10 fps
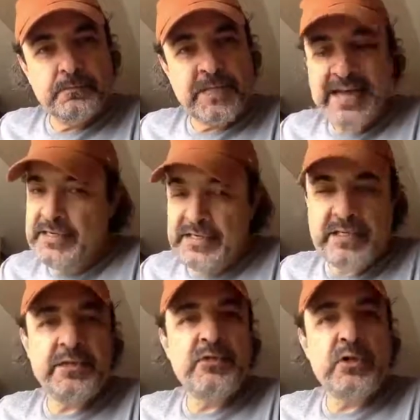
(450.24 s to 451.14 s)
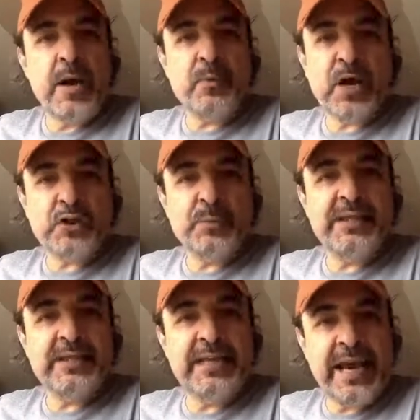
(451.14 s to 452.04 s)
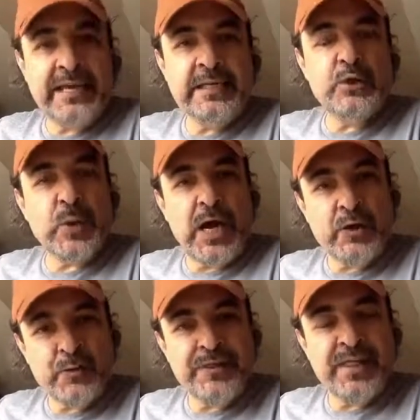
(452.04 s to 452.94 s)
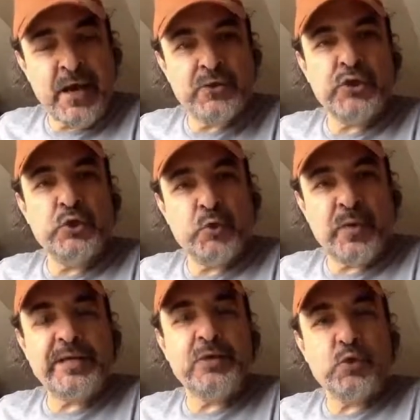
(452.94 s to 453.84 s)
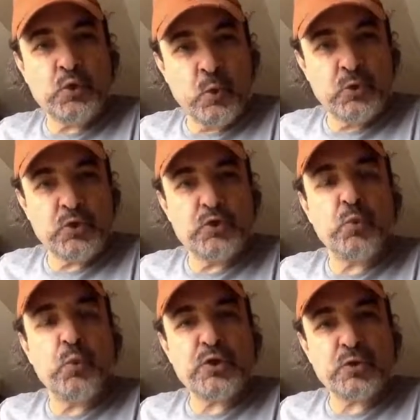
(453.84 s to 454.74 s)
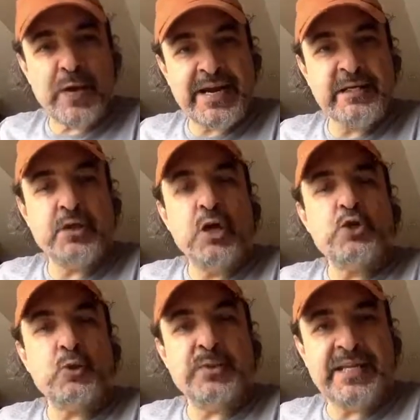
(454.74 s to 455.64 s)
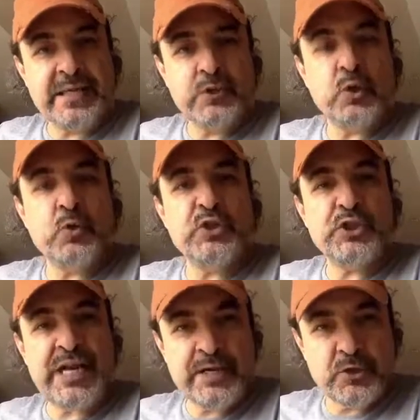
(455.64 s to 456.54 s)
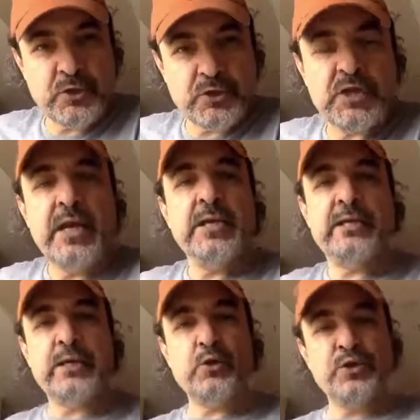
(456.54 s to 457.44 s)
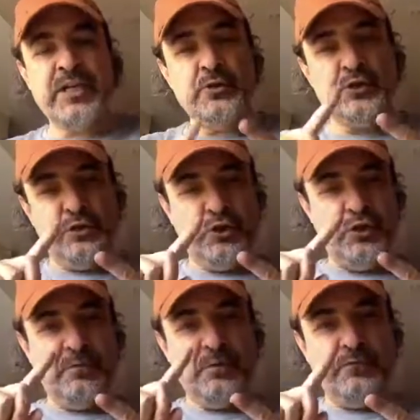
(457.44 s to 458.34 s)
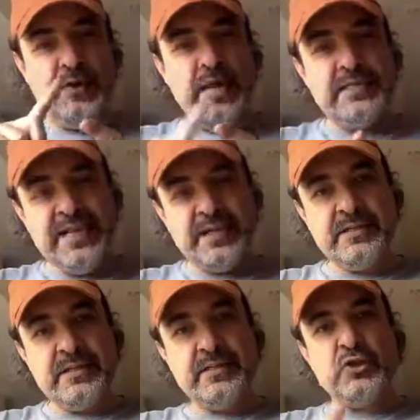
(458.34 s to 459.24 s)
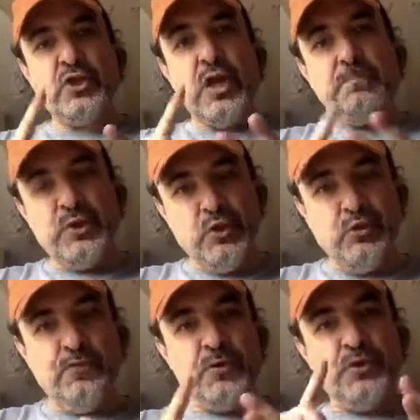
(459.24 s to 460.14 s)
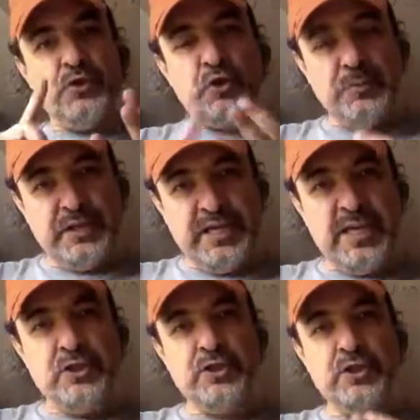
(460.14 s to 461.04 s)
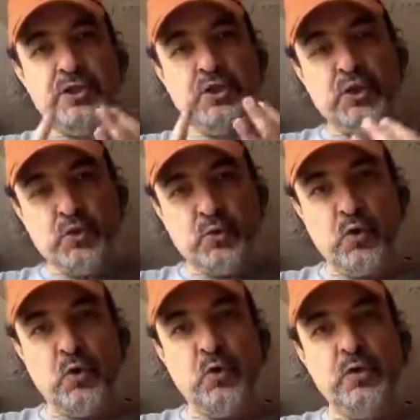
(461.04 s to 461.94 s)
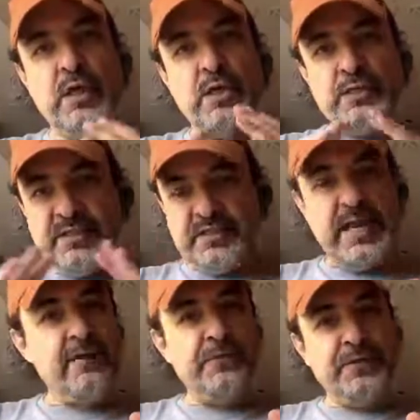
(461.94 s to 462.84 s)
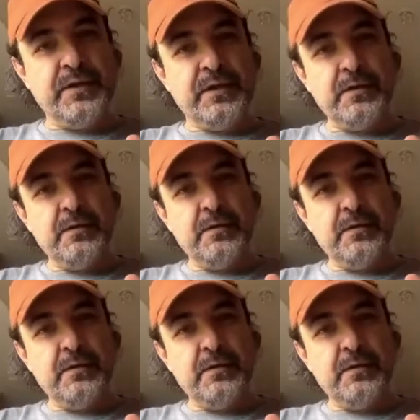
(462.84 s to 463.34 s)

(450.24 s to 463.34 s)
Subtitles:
That is, approximately 80 to 100,000 Ukrainian soldiers were trained to NATO standards. NATO standards in terms of tactics, maneuvers, communication, control, everything.